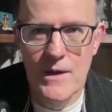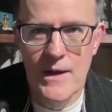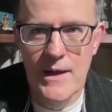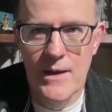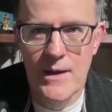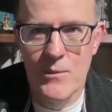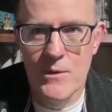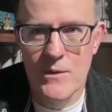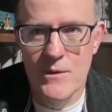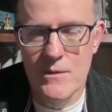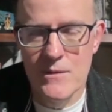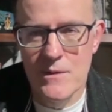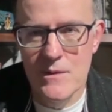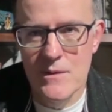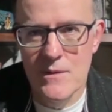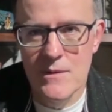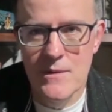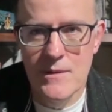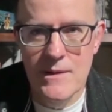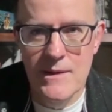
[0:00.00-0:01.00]
And we're
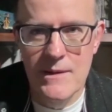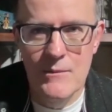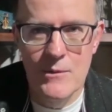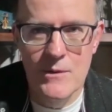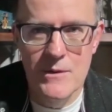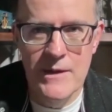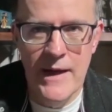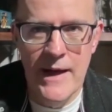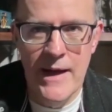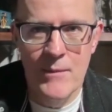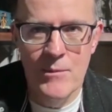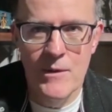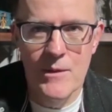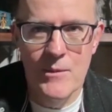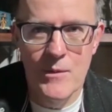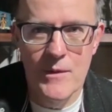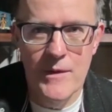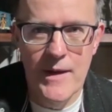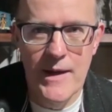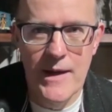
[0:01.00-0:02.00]
dabbling
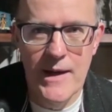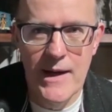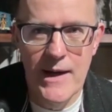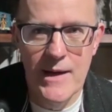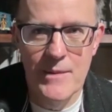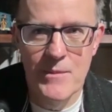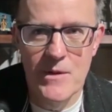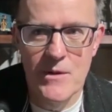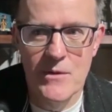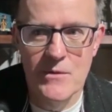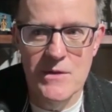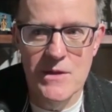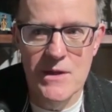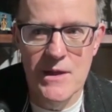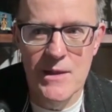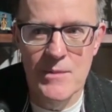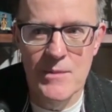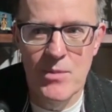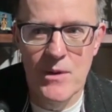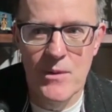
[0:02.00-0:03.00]
with AI
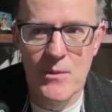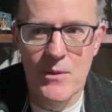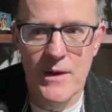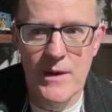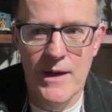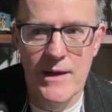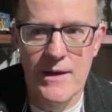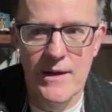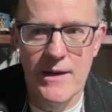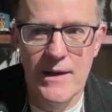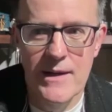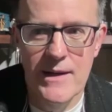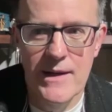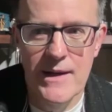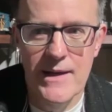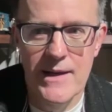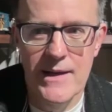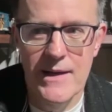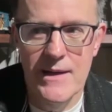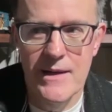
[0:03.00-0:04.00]
music, but we're not
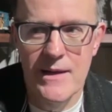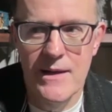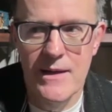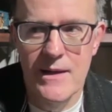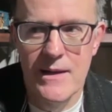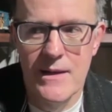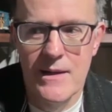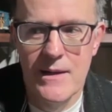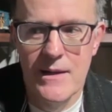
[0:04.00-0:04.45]
having a